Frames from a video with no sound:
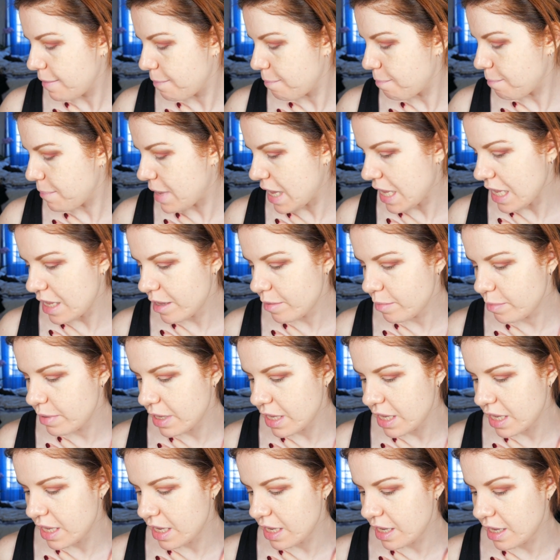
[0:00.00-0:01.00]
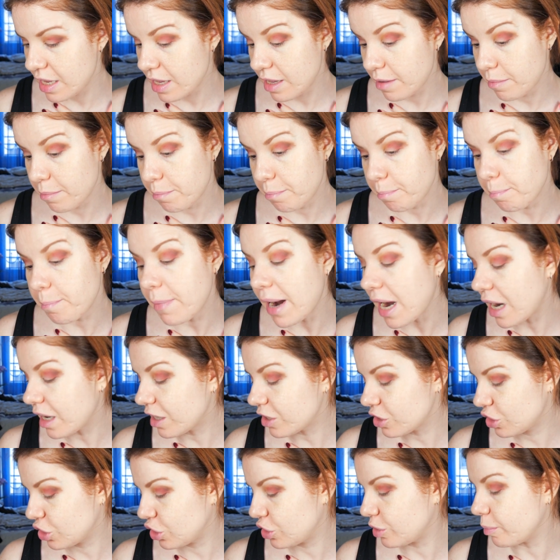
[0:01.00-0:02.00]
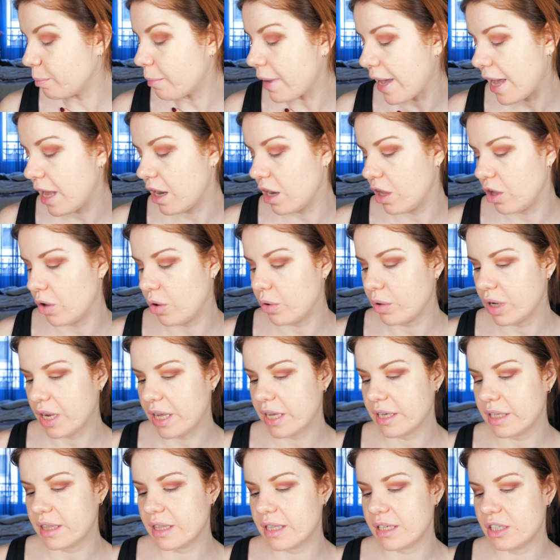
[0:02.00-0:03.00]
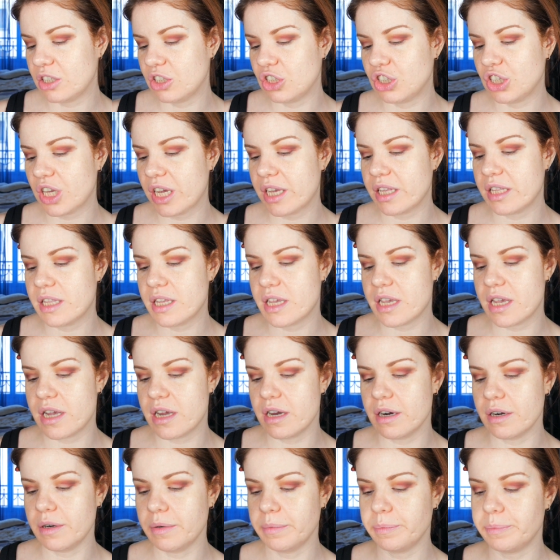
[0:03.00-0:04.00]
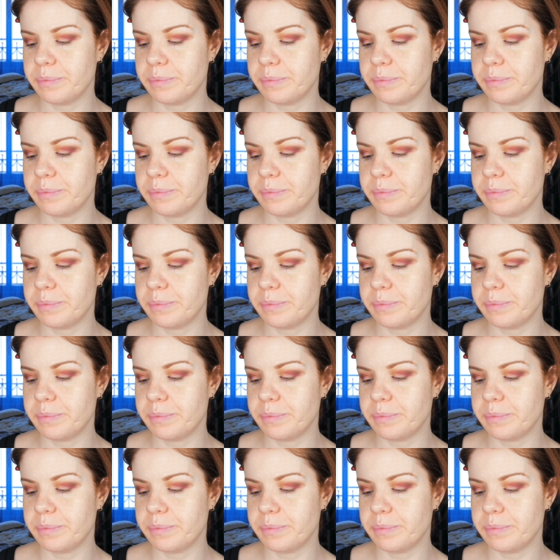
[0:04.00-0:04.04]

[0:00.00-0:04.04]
Maybe marshmallow, like this shade here.